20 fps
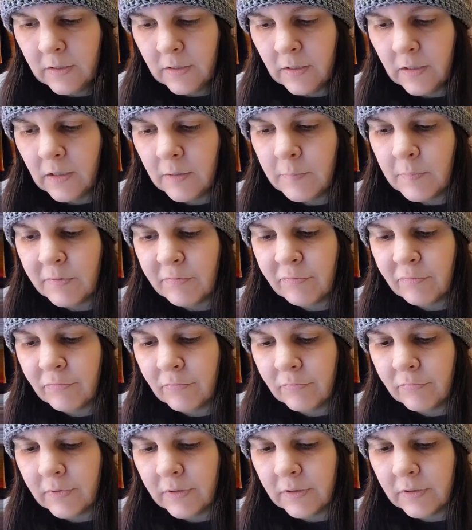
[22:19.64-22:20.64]
Um,
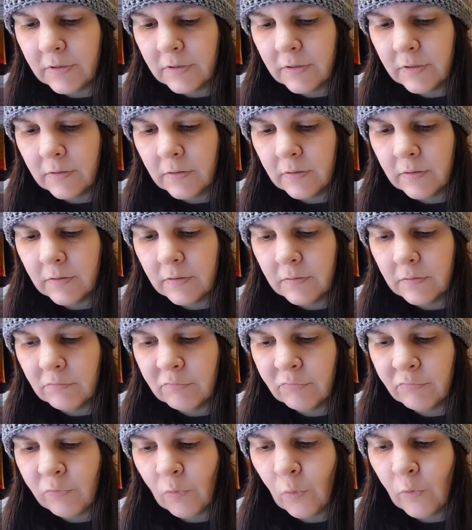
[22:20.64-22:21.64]

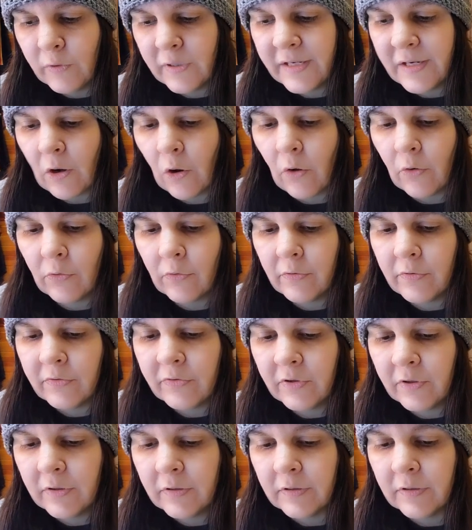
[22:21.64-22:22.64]

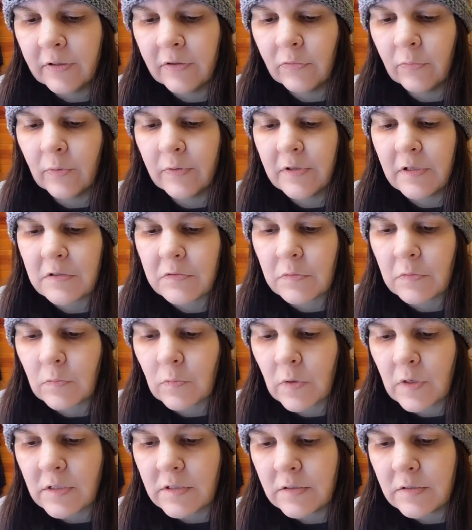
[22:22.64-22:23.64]
$40 is what this one
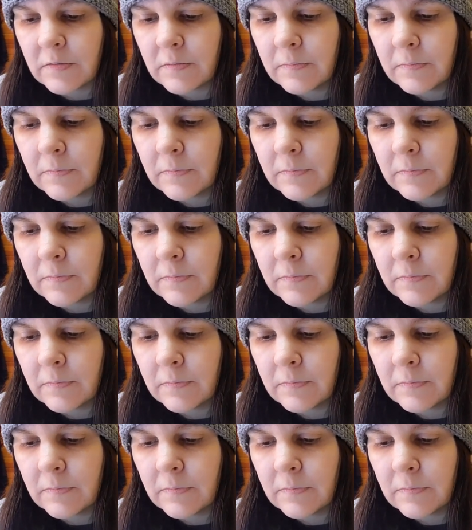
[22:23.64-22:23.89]
was.